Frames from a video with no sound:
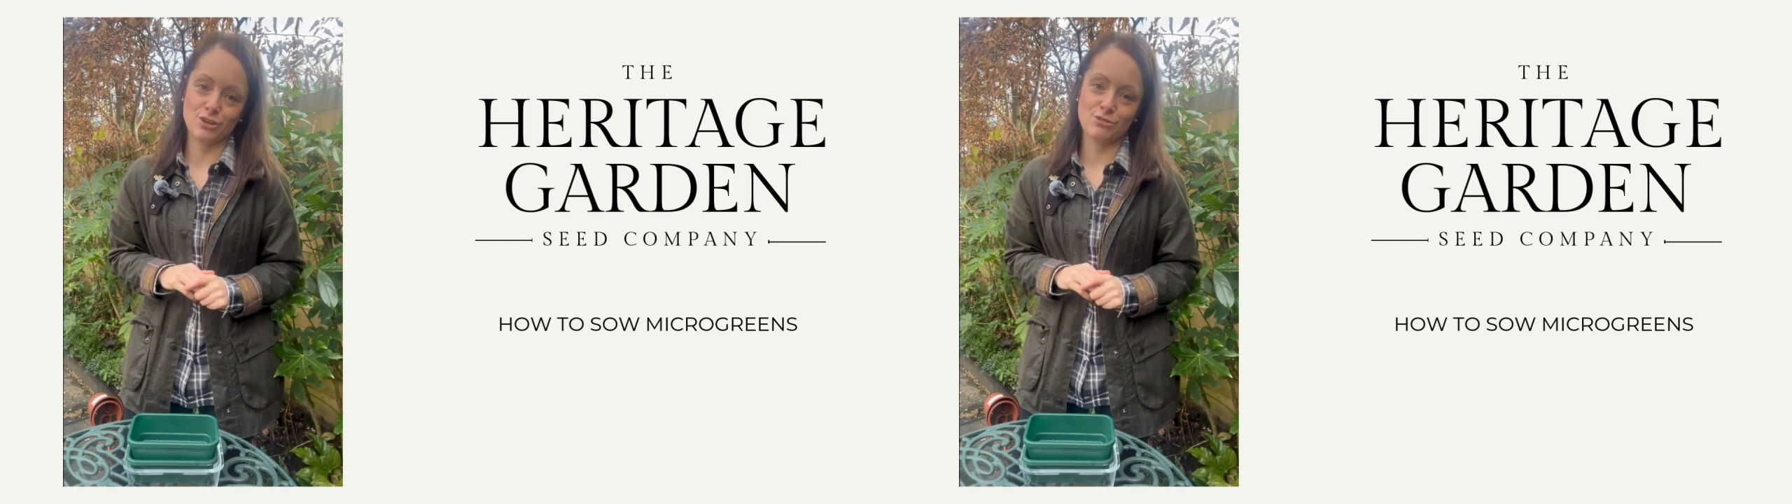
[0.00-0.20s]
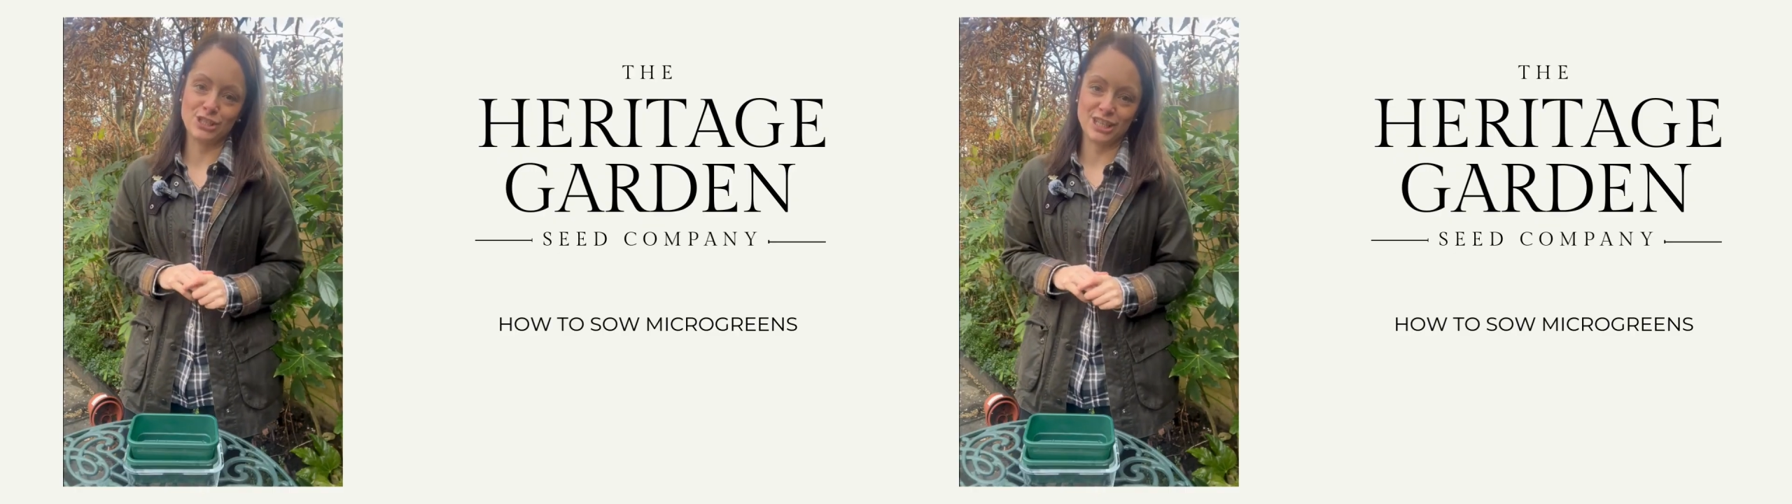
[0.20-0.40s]

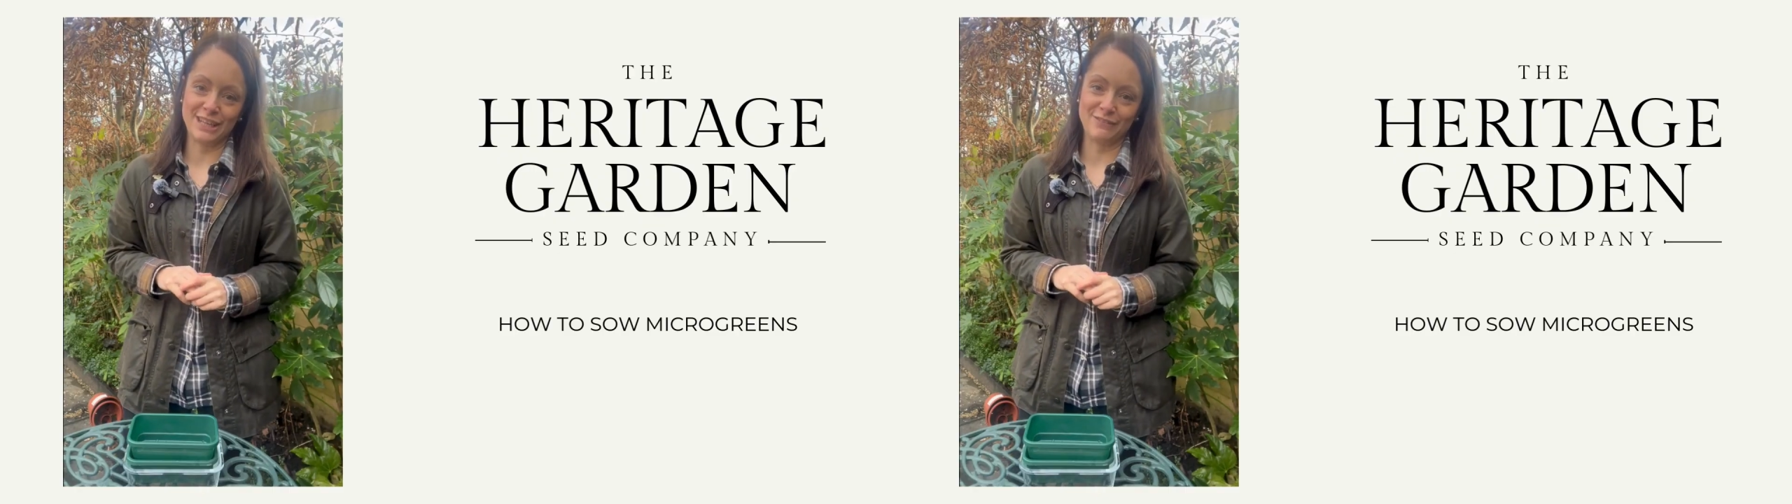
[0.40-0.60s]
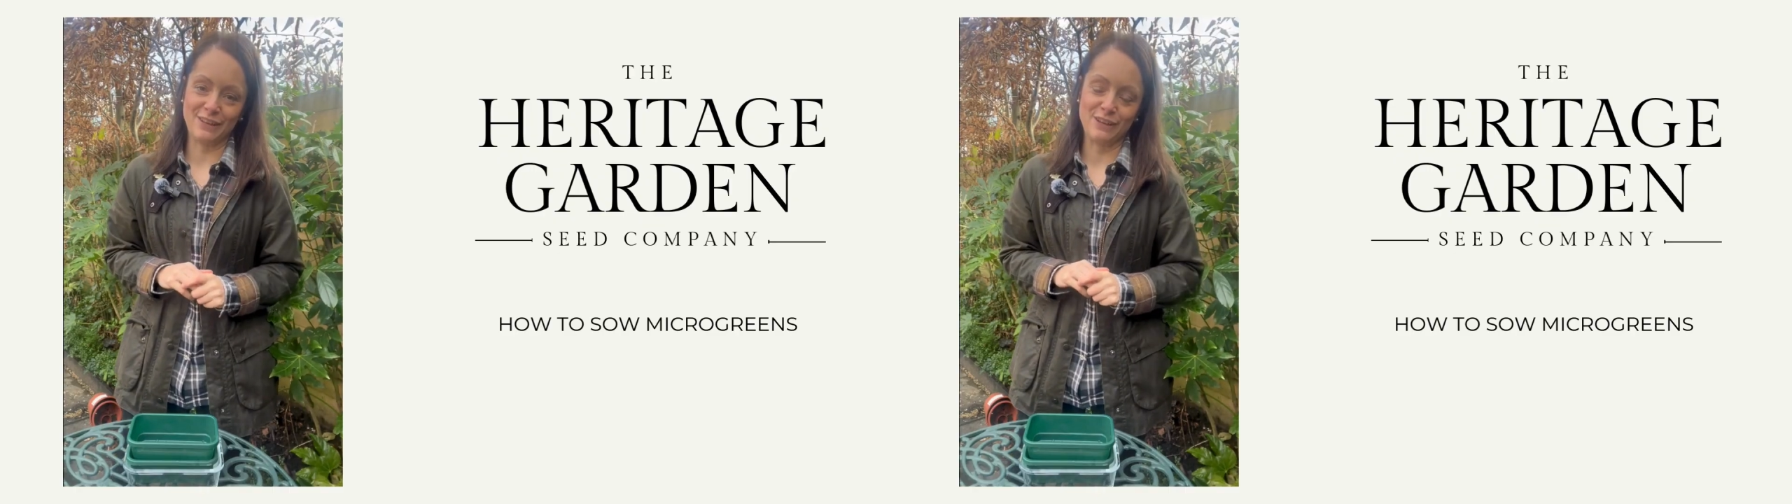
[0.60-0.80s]
crunchy
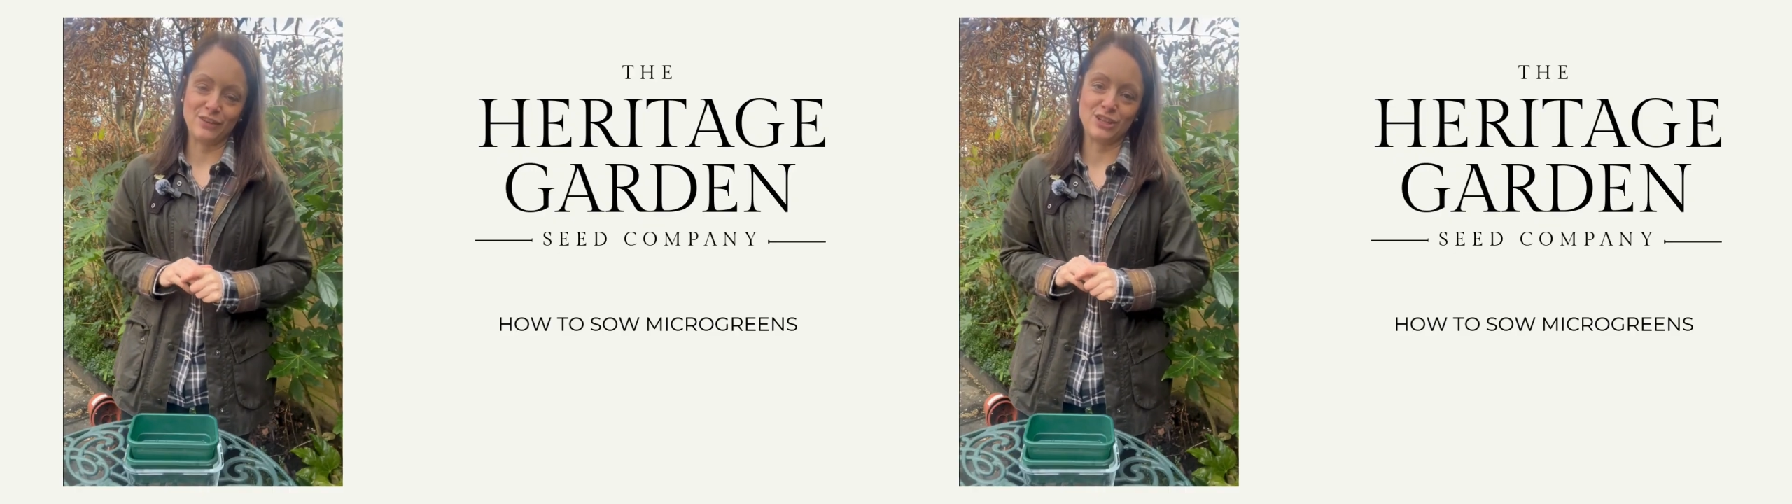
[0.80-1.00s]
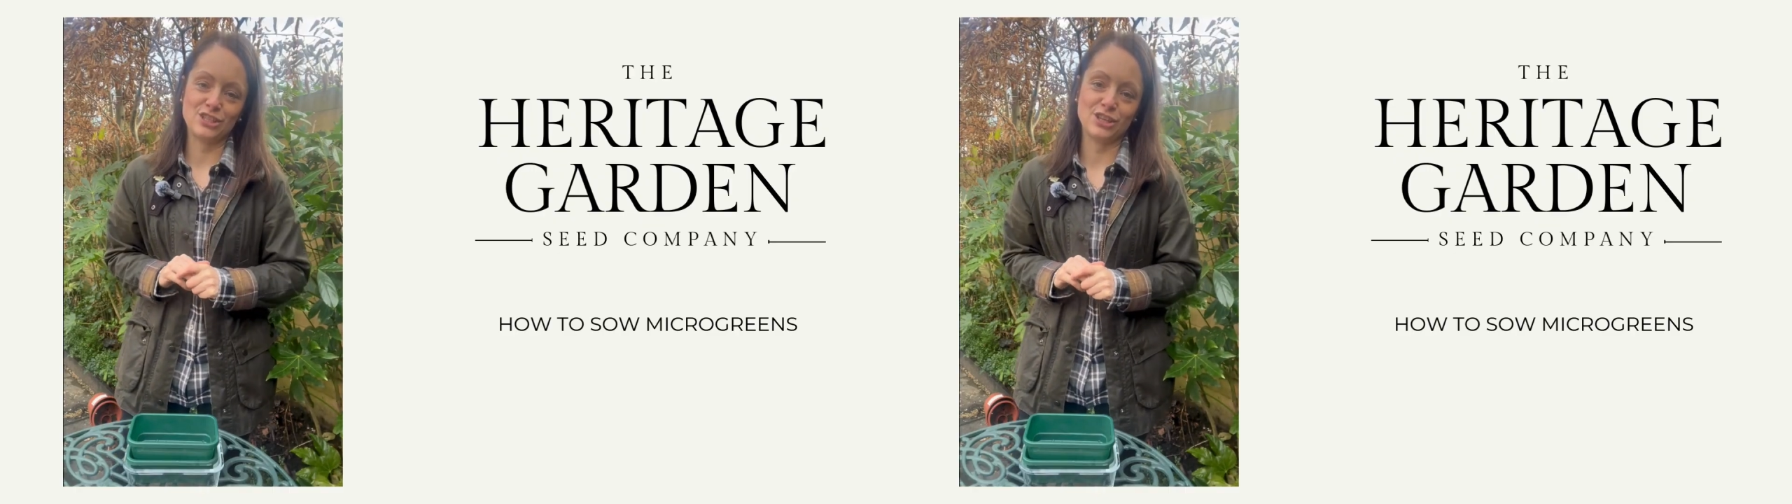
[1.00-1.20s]

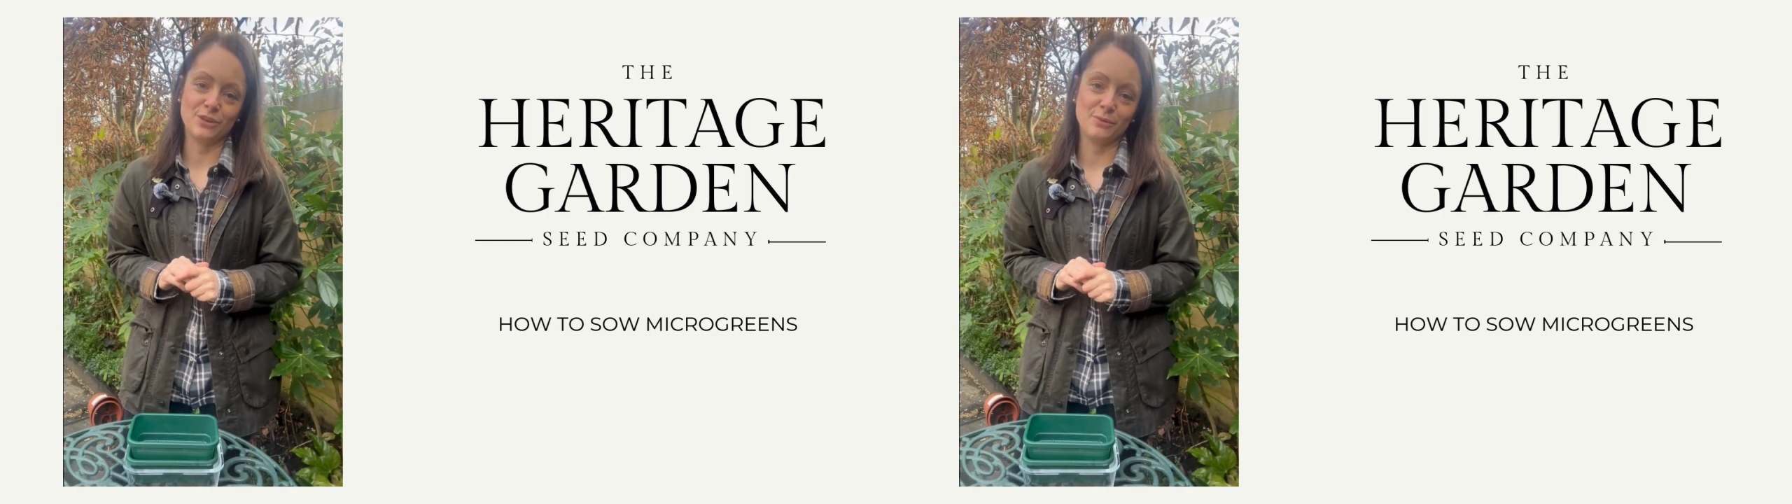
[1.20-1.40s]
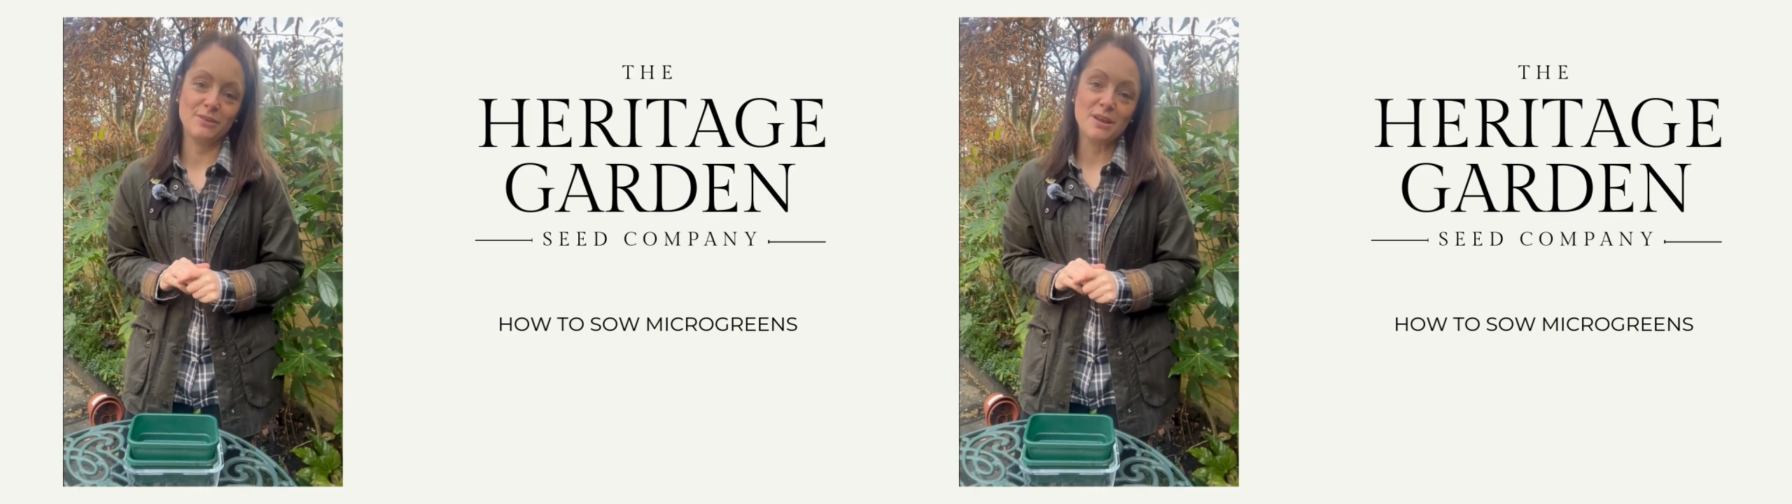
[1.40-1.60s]
flavour to